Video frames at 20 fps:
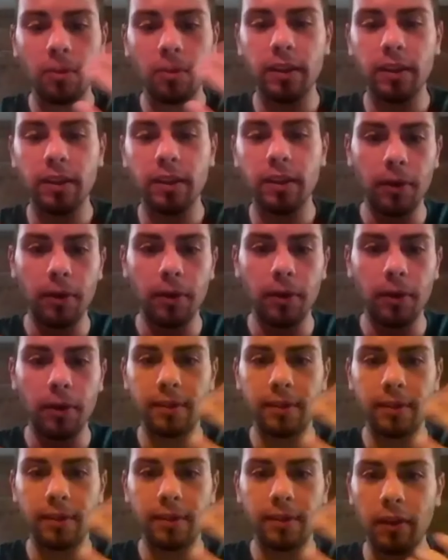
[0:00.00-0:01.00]
spirit,
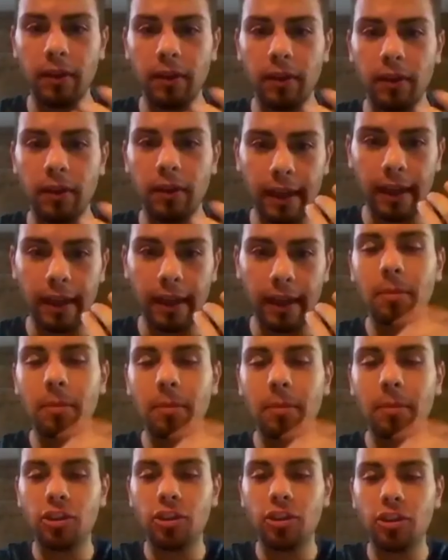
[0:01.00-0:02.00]
stuff like that, but the
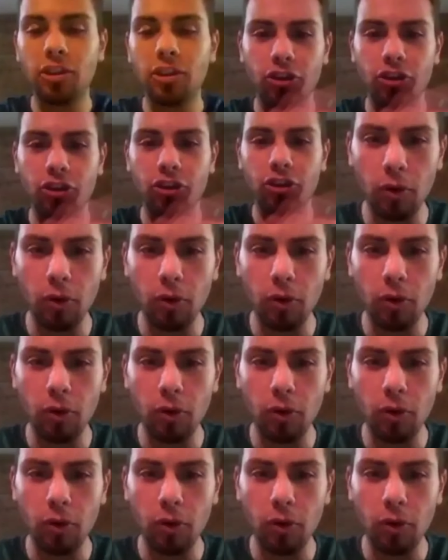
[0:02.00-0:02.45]
church removed